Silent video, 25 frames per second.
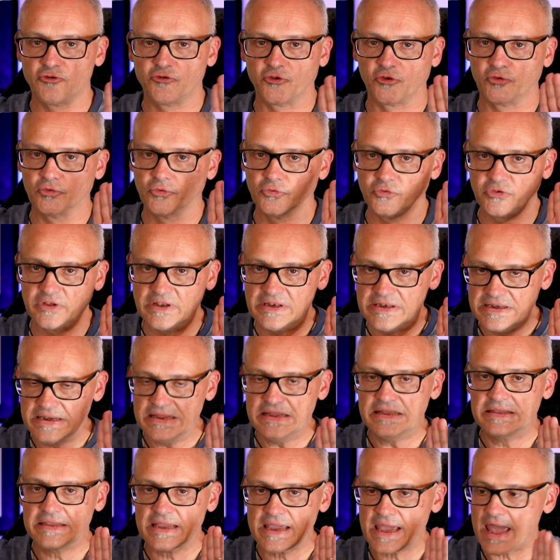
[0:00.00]
generals. You
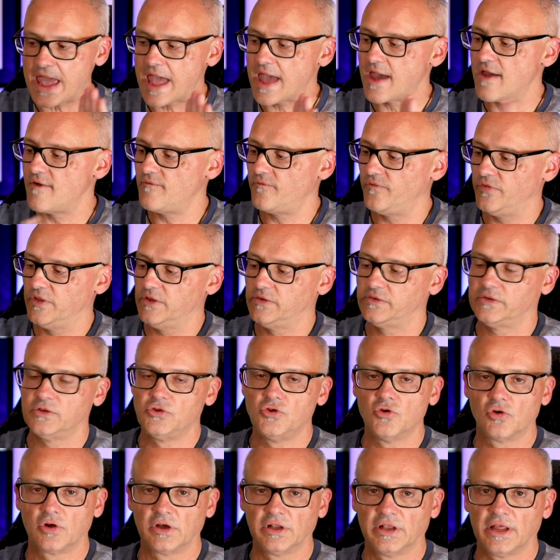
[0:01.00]
need to have this
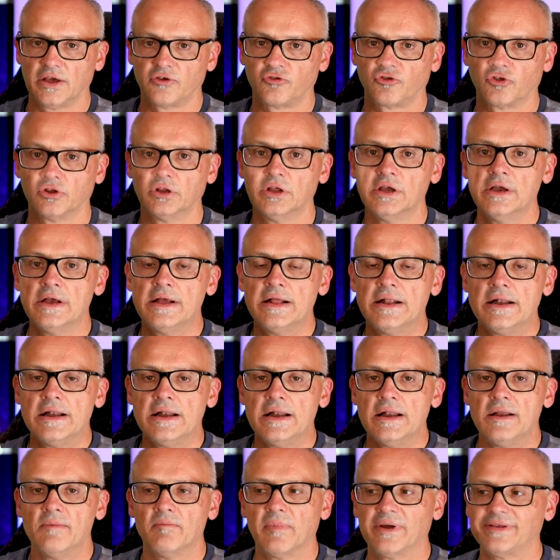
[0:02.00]
in your collection.
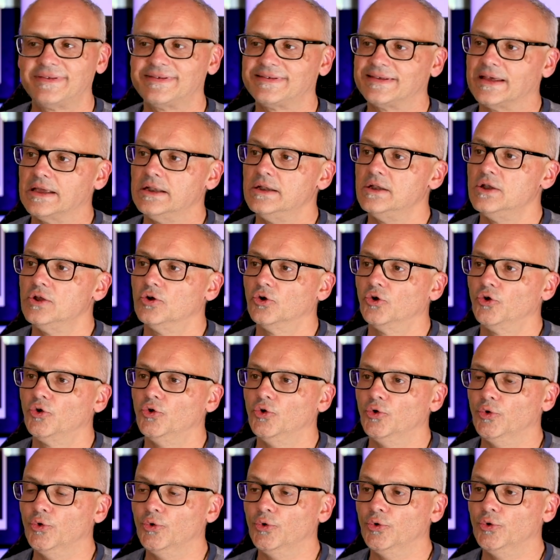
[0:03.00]
My son,
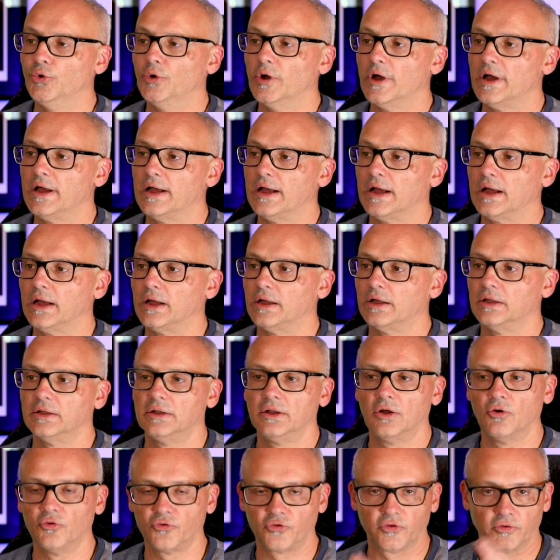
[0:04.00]
who
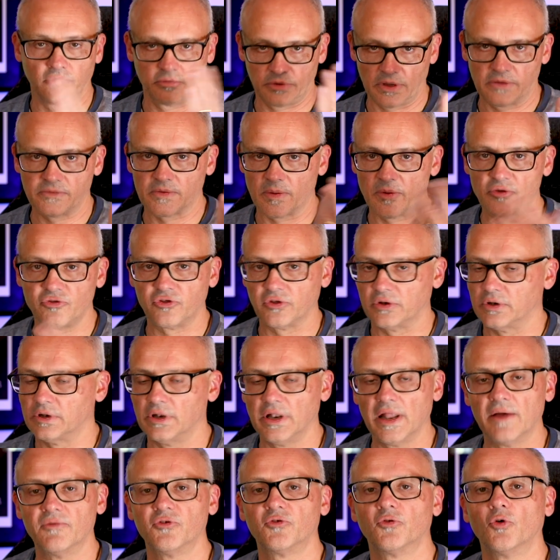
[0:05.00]
also, as I mentioned,
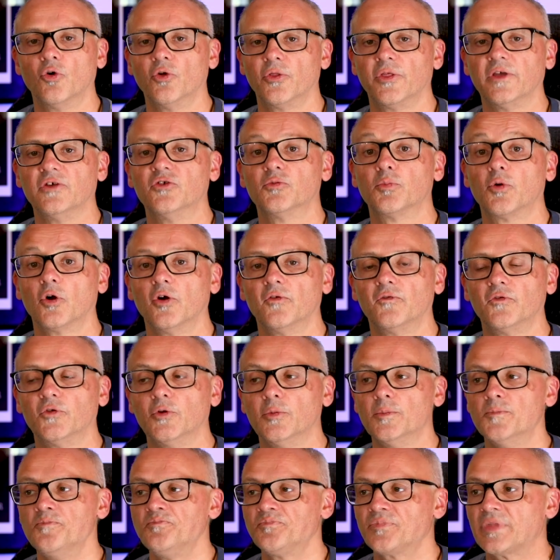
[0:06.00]
loves all things
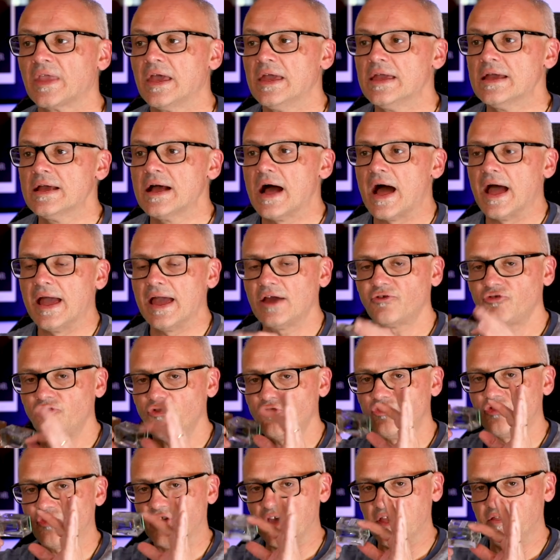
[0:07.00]
perfume. I
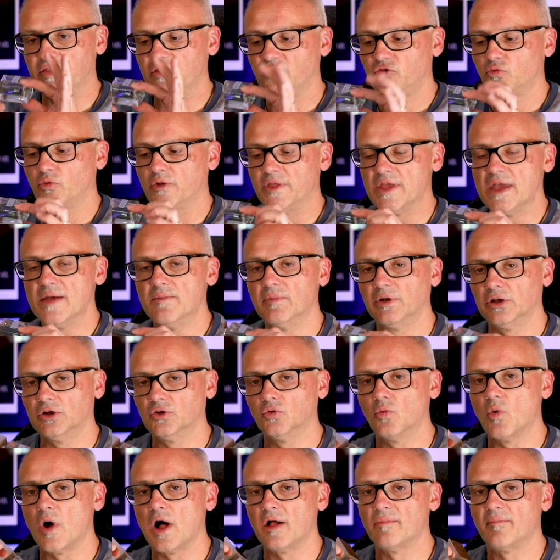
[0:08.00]
actually shared this with him a
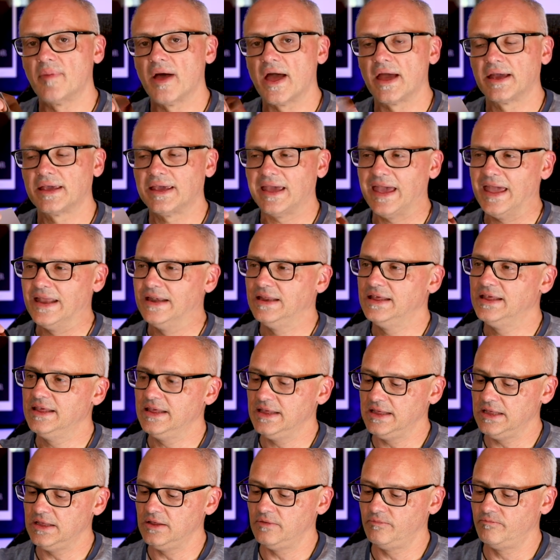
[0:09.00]
little while back, and
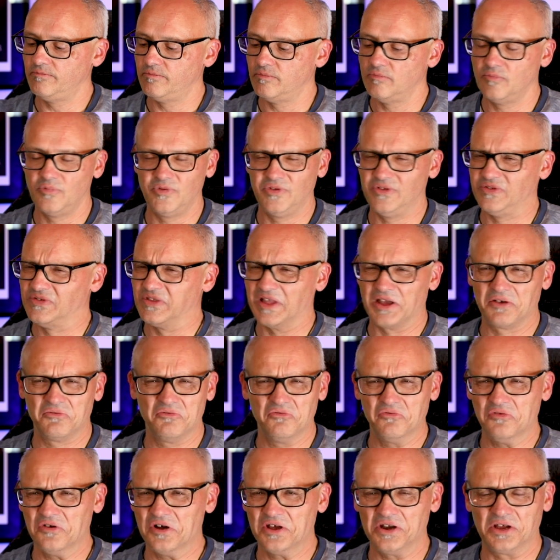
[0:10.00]
he's like,
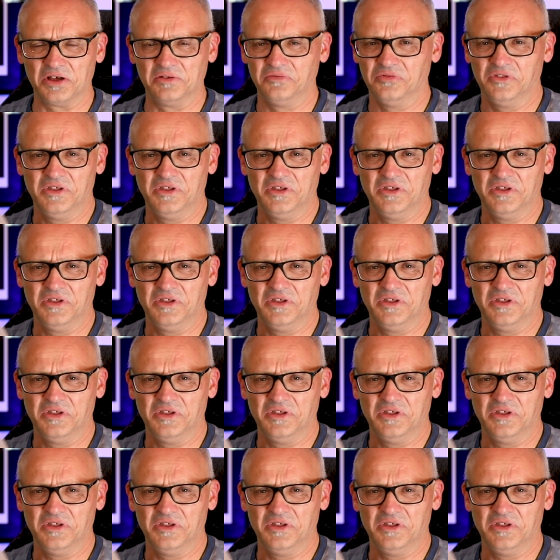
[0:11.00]
what?